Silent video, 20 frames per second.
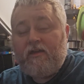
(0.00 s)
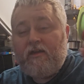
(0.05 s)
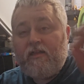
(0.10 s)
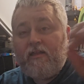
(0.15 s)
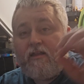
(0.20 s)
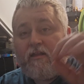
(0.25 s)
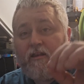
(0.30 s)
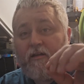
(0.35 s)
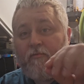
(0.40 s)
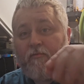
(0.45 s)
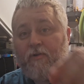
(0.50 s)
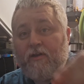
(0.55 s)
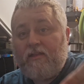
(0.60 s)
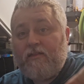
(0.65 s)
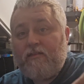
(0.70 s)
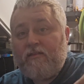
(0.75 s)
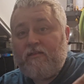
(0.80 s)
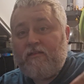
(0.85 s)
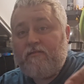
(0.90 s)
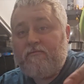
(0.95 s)
And then I went
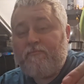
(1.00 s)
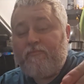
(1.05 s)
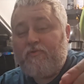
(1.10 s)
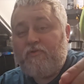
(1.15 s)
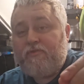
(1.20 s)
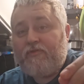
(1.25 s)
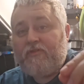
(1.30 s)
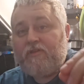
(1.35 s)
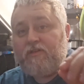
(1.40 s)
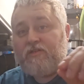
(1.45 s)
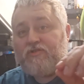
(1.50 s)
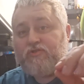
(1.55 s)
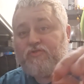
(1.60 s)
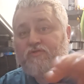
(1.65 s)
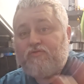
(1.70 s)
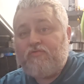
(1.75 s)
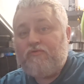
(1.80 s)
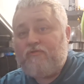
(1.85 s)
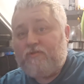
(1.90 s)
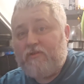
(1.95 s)
and put the
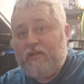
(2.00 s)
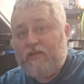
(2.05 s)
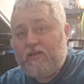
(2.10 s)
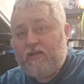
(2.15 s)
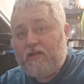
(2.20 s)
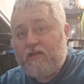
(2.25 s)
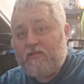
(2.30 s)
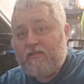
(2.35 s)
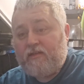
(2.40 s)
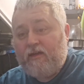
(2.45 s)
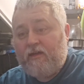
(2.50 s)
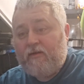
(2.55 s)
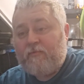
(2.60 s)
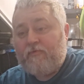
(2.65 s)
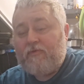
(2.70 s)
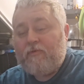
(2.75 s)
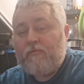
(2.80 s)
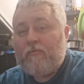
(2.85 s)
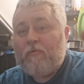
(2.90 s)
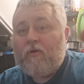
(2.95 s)
extruder down on top
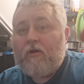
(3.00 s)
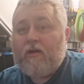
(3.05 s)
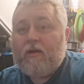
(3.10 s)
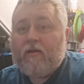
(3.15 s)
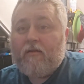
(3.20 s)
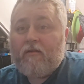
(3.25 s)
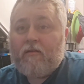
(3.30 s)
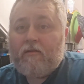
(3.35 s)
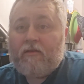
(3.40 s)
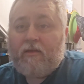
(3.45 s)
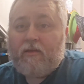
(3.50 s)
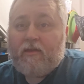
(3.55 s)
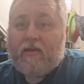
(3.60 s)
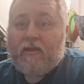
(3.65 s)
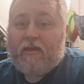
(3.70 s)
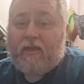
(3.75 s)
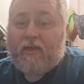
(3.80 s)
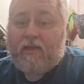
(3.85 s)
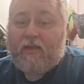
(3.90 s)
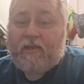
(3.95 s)
of the wire,
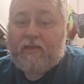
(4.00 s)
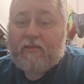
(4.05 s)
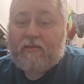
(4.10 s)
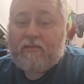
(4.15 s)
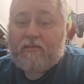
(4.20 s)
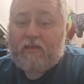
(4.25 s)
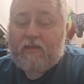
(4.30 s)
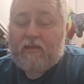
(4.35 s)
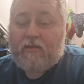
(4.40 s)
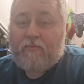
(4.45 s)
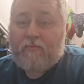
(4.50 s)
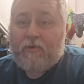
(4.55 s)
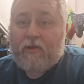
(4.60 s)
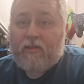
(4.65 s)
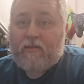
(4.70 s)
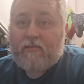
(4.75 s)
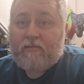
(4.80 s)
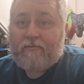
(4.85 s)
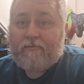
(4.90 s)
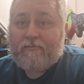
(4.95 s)
and it
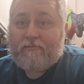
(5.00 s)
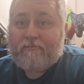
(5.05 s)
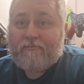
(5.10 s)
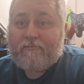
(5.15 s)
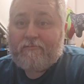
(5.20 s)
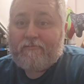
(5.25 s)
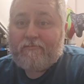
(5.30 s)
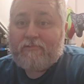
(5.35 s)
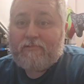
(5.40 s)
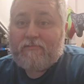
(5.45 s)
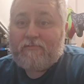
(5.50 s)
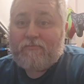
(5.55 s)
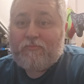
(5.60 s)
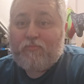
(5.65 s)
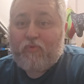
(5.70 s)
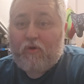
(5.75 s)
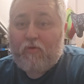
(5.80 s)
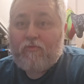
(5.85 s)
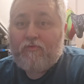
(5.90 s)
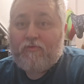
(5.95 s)
went and
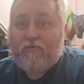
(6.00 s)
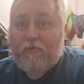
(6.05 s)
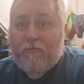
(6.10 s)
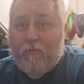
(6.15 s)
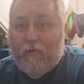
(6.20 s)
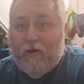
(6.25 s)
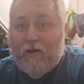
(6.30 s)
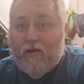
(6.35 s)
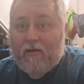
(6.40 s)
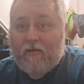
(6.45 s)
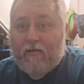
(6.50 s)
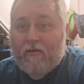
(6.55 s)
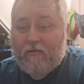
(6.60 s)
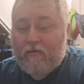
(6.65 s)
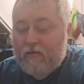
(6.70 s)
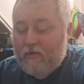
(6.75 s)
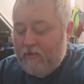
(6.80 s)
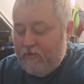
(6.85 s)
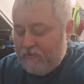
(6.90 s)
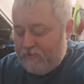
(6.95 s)
broke the wire.
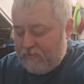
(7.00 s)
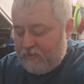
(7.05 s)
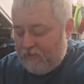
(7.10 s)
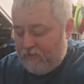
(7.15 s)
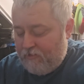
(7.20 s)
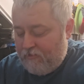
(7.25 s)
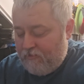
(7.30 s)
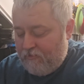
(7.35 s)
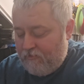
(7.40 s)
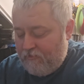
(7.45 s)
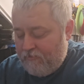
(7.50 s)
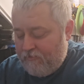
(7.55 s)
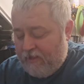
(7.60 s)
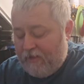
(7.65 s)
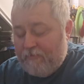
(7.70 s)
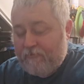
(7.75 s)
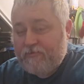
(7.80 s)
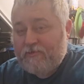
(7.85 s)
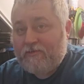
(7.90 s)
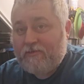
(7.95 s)
So
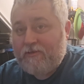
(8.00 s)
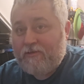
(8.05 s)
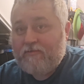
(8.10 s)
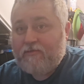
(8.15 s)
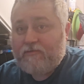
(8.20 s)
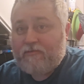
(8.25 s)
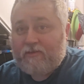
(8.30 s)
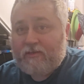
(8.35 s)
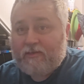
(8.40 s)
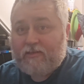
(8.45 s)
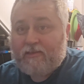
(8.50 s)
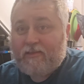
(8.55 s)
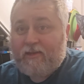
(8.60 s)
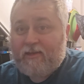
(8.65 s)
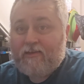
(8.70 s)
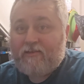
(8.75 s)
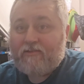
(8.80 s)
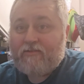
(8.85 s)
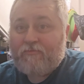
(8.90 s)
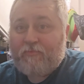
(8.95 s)
that was another thing
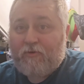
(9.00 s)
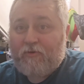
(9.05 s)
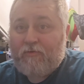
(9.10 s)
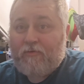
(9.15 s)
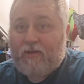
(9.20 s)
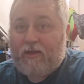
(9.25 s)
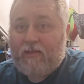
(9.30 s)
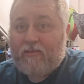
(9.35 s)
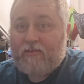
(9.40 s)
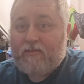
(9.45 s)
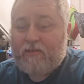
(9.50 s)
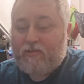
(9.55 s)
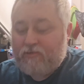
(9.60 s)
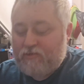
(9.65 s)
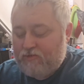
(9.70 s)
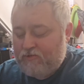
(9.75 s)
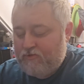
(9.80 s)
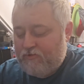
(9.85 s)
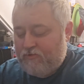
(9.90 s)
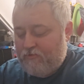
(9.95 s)
that is broke on the
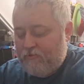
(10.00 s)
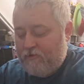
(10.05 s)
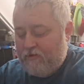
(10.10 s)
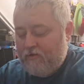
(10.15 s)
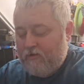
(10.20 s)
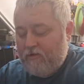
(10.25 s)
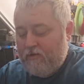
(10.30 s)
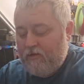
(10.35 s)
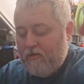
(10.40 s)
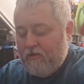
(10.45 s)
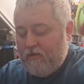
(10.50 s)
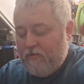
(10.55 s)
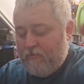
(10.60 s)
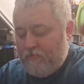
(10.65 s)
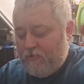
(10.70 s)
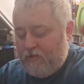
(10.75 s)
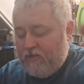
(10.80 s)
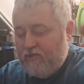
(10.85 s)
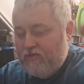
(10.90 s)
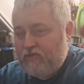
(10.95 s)
extruder,
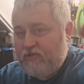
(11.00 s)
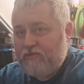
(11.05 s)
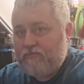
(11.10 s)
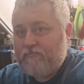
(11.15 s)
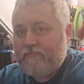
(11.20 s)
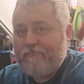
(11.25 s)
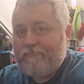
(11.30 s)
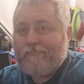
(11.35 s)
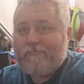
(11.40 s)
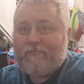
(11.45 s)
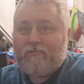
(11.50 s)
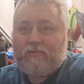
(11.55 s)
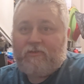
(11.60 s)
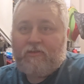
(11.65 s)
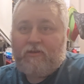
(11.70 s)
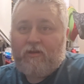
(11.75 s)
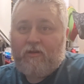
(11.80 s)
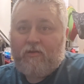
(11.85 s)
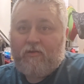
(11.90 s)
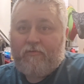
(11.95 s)
which,
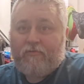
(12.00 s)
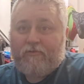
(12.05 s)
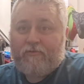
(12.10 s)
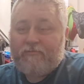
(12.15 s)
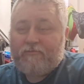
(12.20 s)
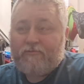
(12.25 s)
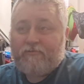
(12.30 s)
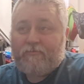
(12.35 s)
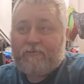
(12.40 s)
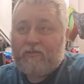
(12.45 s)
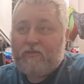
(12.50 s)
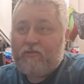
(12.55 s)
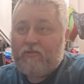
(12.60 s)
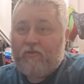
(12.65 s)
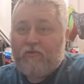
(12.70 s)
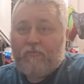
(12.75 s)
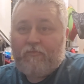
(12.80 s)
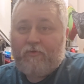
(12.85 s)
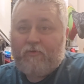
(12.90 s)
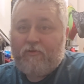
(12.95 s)
there's really
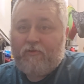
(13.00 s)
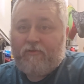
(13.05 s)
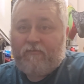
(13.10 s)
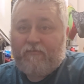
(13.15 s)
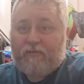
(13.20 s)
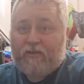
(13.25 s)
no point in